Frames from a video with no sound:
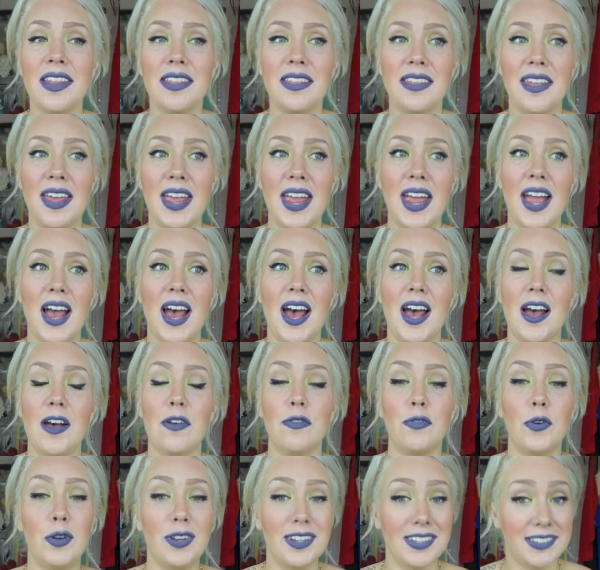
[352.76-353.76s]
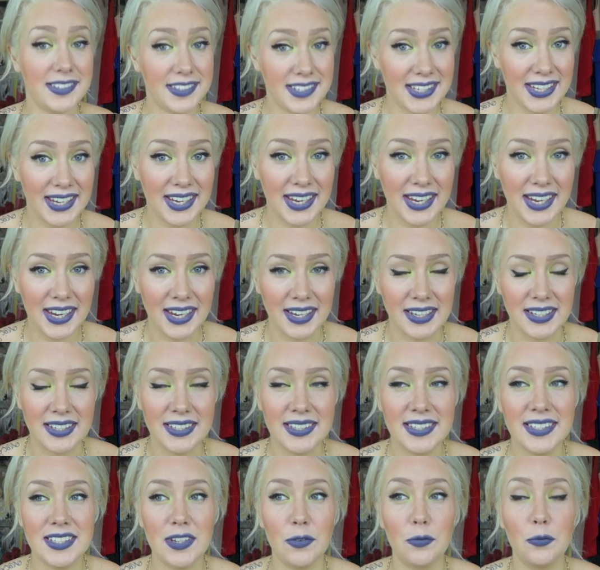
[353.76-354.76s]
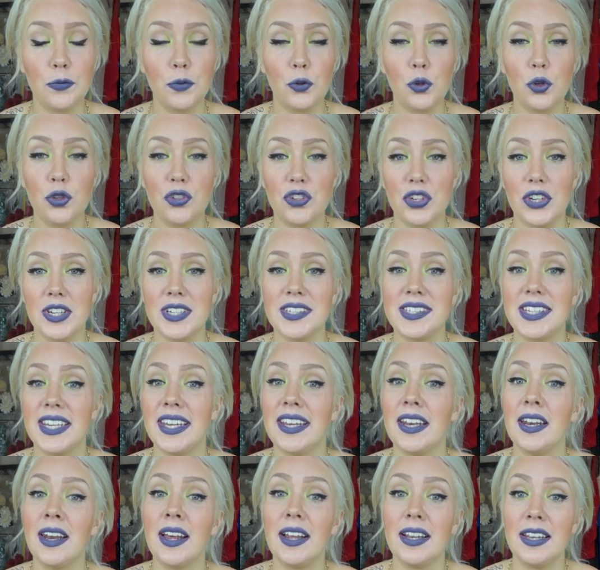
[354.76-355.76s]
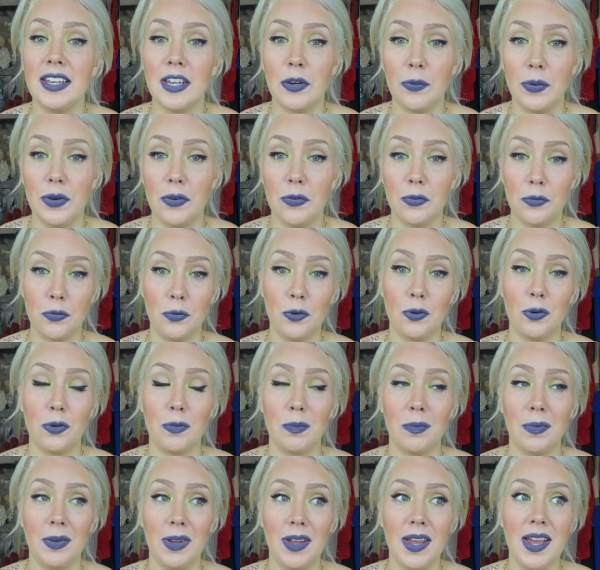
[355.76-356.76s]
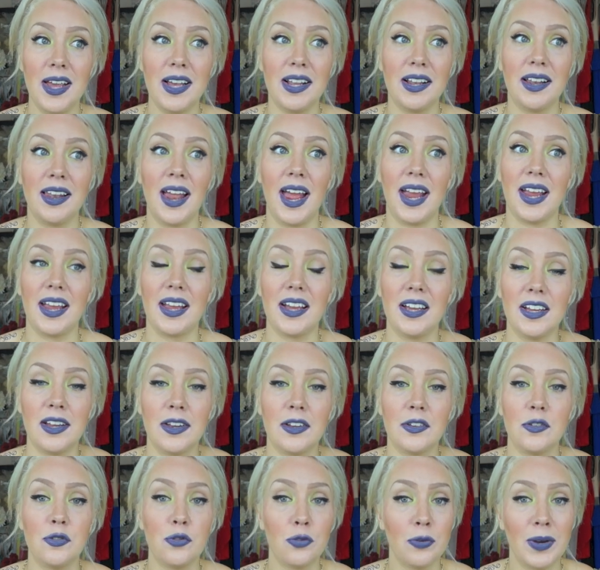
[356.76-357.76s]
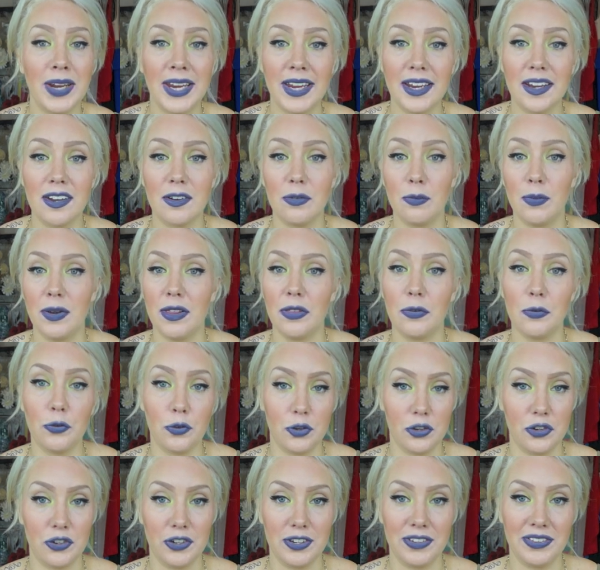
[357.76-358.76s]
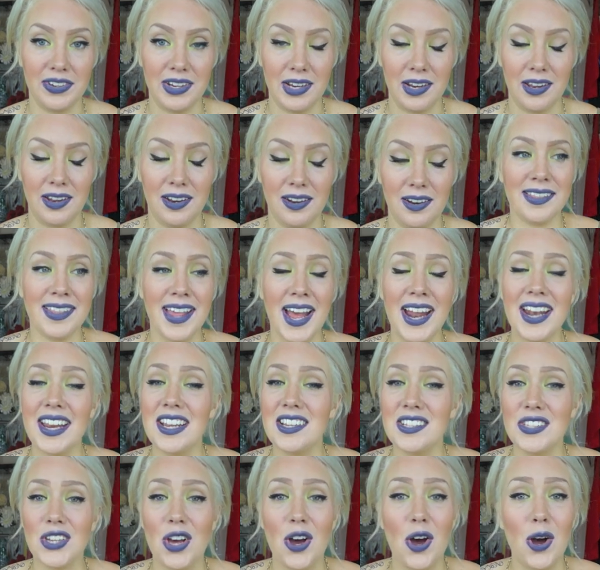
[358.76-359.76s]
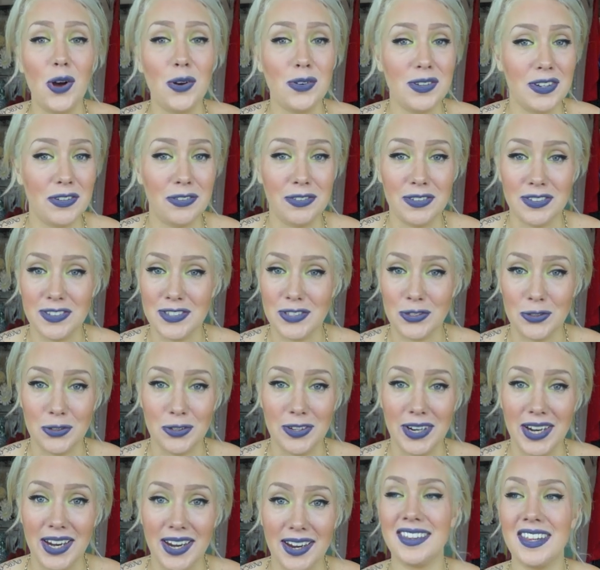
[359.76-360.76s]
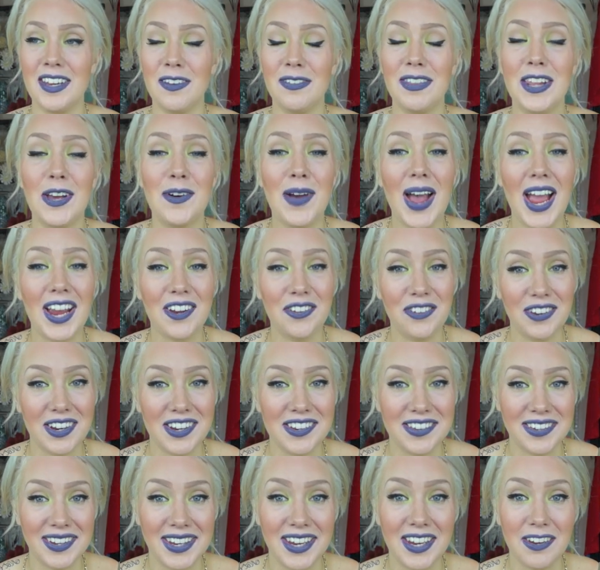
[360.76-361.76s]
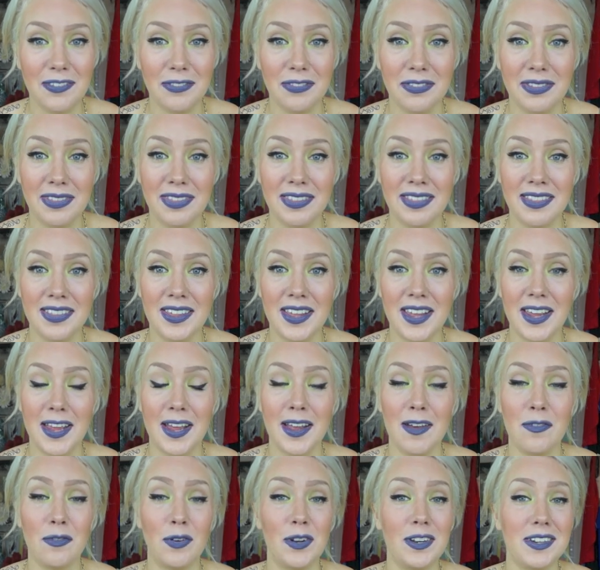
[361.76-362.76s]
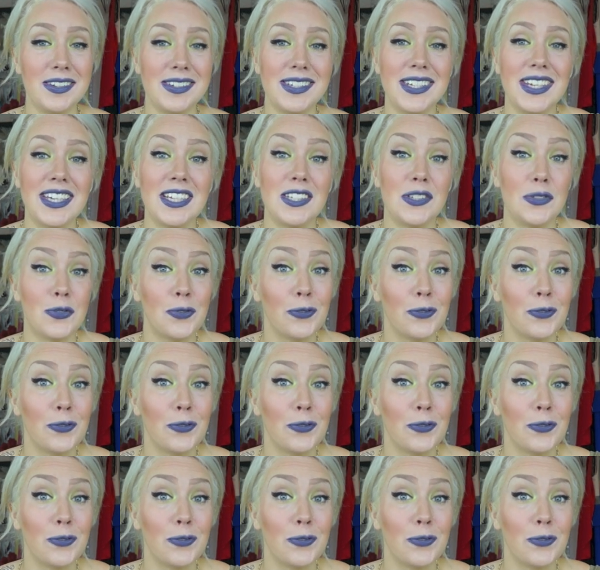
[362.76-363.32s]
their volunteers fructose in liquid form, like a drink with fructose in it. That is a whole different story. If they were actually to give their volunteers